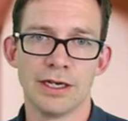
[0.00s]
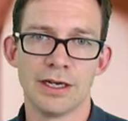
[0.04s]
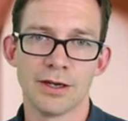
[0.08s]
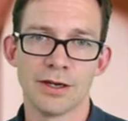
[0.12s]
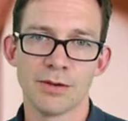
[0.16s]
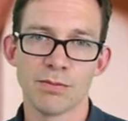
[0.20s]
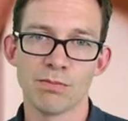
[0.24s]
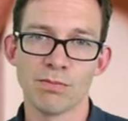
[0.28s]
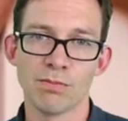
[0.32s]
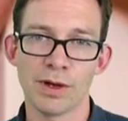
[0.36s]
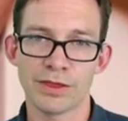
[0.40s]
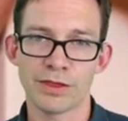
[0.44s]

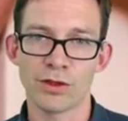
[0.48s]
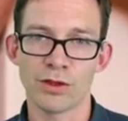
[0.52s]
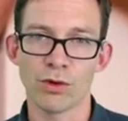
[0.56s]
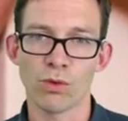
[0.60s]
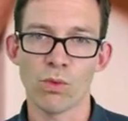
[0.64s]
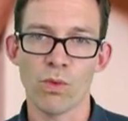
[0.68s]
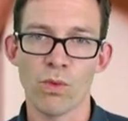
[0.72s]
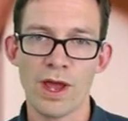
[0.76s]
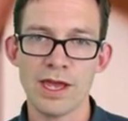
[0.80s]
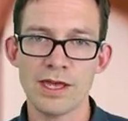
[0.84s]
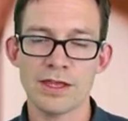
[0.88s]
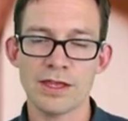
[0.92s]
But the
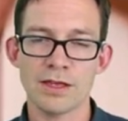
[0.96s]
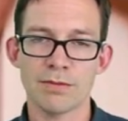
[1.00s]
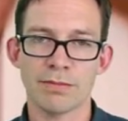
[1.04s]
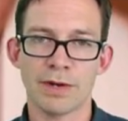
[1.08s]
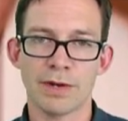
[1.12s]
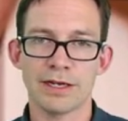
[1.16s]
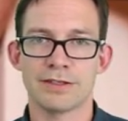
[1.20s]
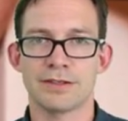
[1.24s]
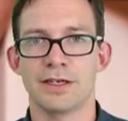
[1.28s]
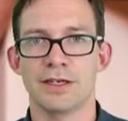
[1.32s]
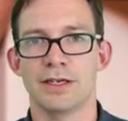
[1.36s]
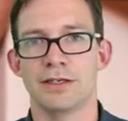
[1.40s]
way that my
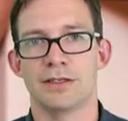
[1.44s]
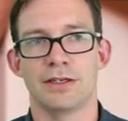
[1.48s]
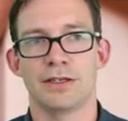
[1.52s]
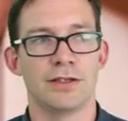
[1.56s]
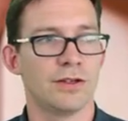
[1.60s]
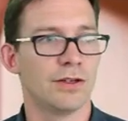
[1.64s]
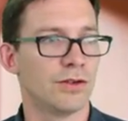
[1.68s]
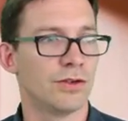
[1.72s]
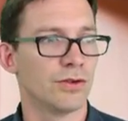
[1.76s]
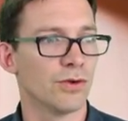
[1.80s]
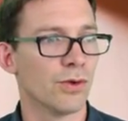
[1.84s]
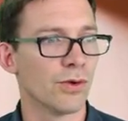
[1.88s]
sentence
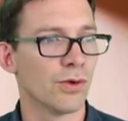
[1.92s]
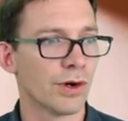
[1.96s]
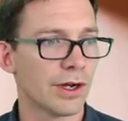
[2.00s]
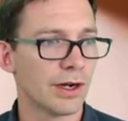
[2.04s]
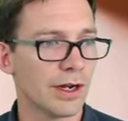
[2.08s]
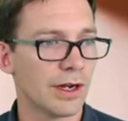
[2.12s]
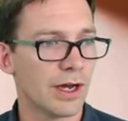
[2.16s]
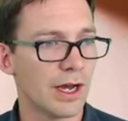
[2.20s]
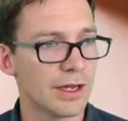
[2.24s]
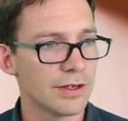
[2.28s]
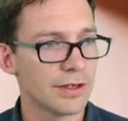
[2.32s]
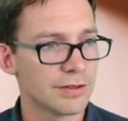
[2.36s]
is
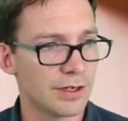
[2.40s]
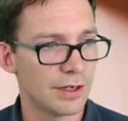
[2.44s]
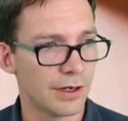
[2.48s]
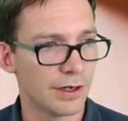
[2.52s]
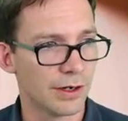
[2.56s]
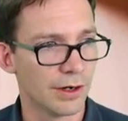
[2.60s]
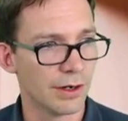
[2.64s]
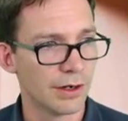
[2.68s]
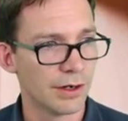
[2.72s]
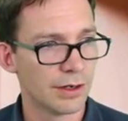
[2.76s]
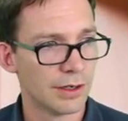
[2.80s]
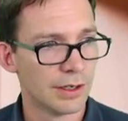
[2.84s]
organized
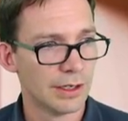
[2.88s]
here,